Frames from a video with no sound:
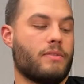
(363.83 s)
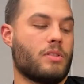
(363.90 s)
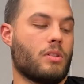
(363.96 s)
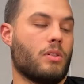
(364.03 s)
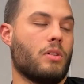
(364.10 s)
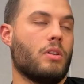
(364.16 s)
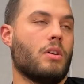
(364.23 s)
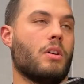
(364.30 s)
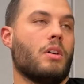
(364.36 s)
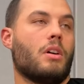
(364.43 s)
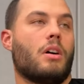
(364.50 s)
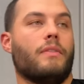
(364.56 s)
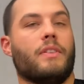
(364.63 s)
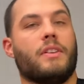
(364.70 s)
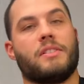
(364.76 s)
So
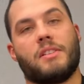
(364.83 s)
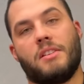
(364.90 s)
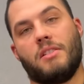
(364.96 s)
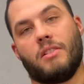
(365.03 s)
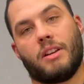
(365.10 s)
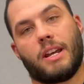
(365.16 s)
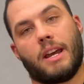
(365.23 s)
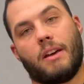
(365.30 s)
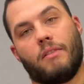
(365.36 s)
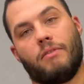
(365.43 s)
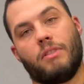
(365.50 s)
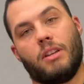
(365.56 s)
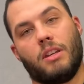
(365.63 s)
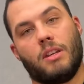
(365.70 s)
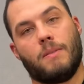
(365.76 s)
obviously you're going to have
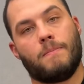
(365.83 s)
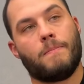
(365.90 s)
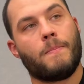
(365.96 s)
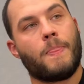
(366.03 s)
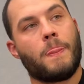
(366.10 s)
the